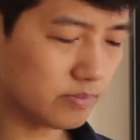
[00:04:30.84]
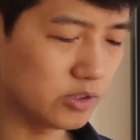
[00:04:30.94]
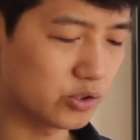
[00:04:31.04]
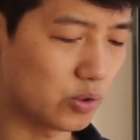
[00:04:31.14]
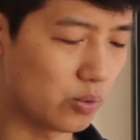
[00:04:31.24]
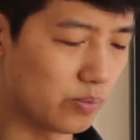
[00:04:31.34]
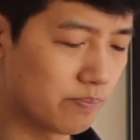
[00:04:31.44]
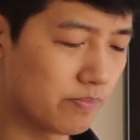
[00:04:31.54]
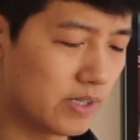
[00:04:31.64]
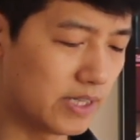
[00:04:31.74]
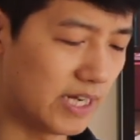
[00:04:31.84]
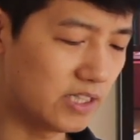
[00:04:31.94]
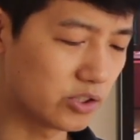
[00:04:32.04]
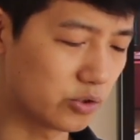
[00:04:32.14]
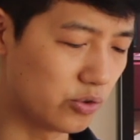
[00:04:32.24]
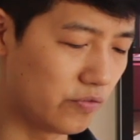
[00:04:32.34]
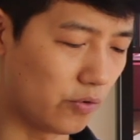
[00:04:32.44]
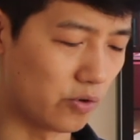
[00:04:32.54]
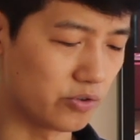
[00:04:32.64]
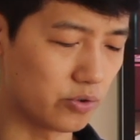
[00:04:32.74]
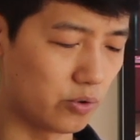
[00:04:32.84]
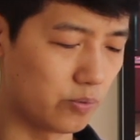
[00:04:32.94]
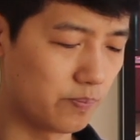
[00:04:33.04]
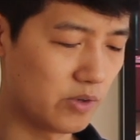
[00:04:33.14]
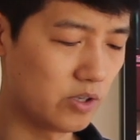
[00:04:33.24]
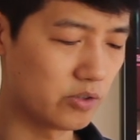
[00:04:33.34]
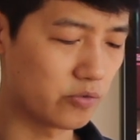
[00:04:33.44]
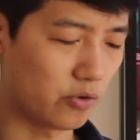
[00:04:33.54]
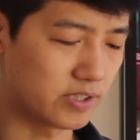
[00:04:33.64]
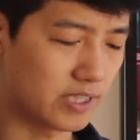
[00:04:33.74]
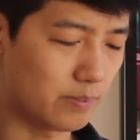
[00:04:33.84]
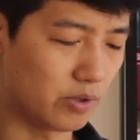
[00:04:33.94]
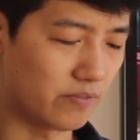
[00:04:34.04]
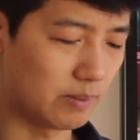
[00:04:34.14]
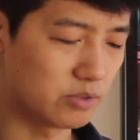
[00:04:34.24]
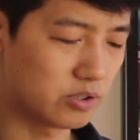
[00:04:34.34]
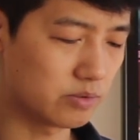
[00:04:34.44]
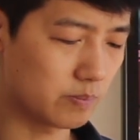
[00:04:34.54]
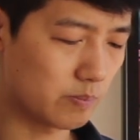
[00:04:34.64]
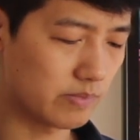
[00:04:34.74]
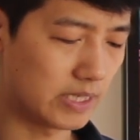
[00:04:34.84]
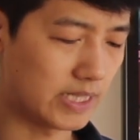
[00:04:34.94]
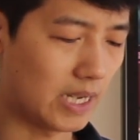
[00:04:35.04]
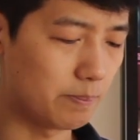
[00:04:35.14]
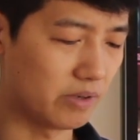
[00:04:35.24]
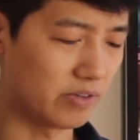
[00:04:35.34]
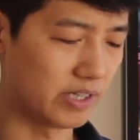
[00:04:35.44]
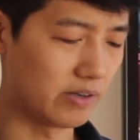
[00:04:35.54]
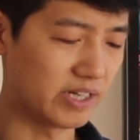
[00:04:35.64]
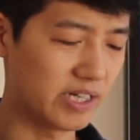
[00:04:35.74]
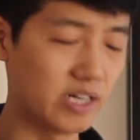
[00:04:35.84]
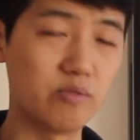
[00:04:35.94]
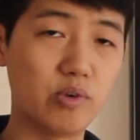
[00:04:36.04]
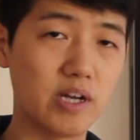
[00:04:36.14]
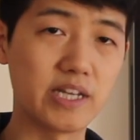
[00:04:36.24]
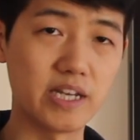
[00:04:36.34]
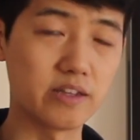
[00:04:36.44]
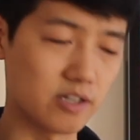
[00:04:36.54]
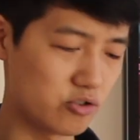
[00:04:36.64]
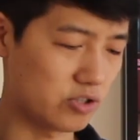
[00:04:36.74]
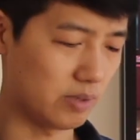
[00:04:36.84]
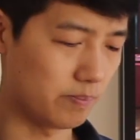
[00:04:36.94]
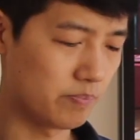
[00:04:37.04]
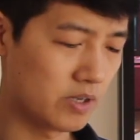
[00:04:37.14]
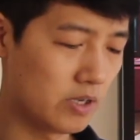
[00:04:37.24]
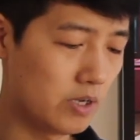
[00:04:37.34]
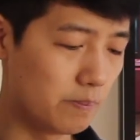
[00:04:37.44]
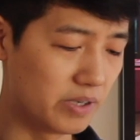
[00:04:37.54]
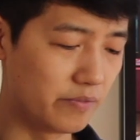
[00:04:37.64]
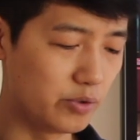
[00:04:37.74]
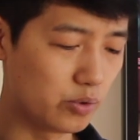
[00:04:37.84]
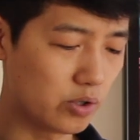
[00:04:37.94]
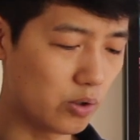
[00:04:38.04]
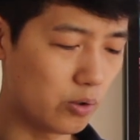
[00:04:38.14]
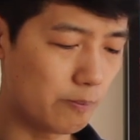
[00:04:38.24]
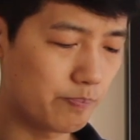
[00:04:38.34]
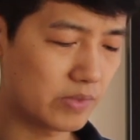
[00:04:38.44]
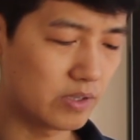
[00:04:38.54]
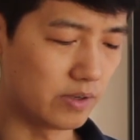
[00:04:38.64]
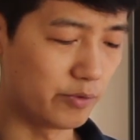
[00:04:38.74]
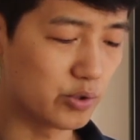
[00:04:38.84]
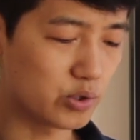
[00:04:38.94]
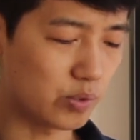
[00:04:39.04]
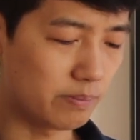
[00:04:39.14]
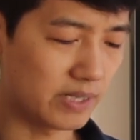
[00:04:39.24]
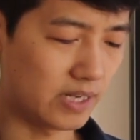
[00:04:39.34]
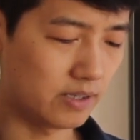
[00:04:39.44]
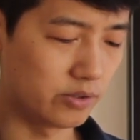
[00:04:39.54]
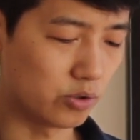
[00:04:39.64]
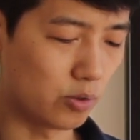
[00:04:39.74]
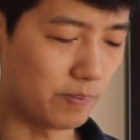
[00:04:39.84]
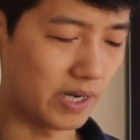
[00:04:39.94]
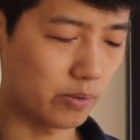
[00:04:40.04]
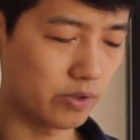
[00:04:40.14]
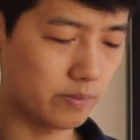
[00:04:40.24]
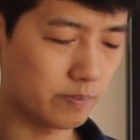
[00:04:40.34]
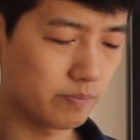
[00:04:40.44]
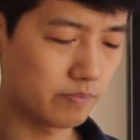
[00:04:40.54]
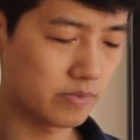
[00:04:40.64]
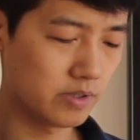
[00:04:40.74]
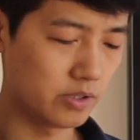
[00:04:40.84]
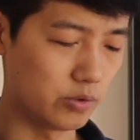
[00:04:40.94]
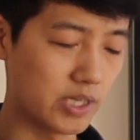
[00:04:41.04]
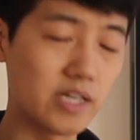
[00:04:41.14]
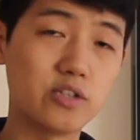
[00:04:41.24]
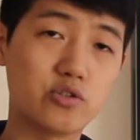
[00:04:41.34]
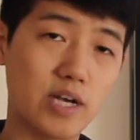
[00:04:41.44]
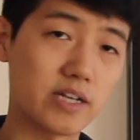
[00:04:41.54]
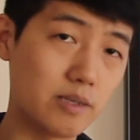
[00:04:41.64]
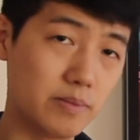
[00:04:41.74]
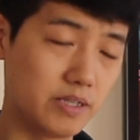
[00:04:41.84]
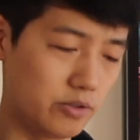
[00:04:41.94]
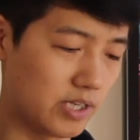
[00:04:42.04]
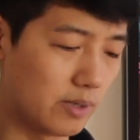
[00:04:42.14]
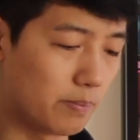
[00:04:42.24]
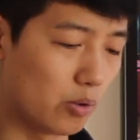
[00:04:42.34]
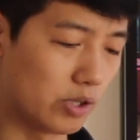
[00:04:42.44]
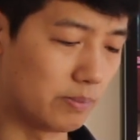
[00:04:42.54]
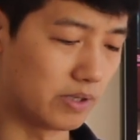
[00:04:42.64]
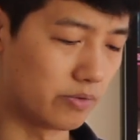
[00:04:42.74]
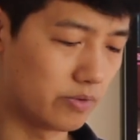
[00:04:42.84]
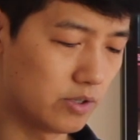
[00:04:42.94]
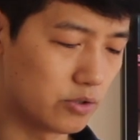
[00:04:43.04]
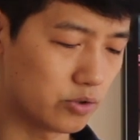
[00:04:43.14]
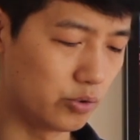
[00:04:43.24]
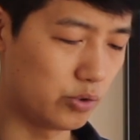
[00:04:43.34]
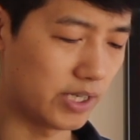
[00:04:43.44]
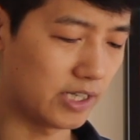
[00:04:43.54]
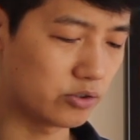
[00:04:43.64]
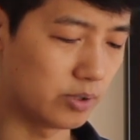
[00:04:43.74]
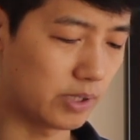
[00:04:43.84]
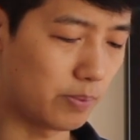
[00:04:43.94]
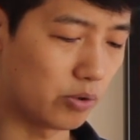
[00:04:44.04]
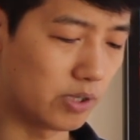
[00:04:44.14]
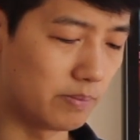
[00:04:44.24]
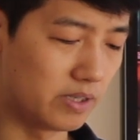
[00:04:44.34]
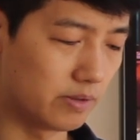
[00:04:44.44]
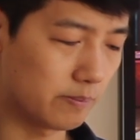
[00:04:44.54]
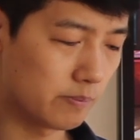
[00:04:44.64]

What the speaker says: So that is good for, so for example, if I'm just tapping right now, I can't touch them. But if you swipe down and you go backward, you kind of drag them in, you kind of pull them in. So you can actually pull them in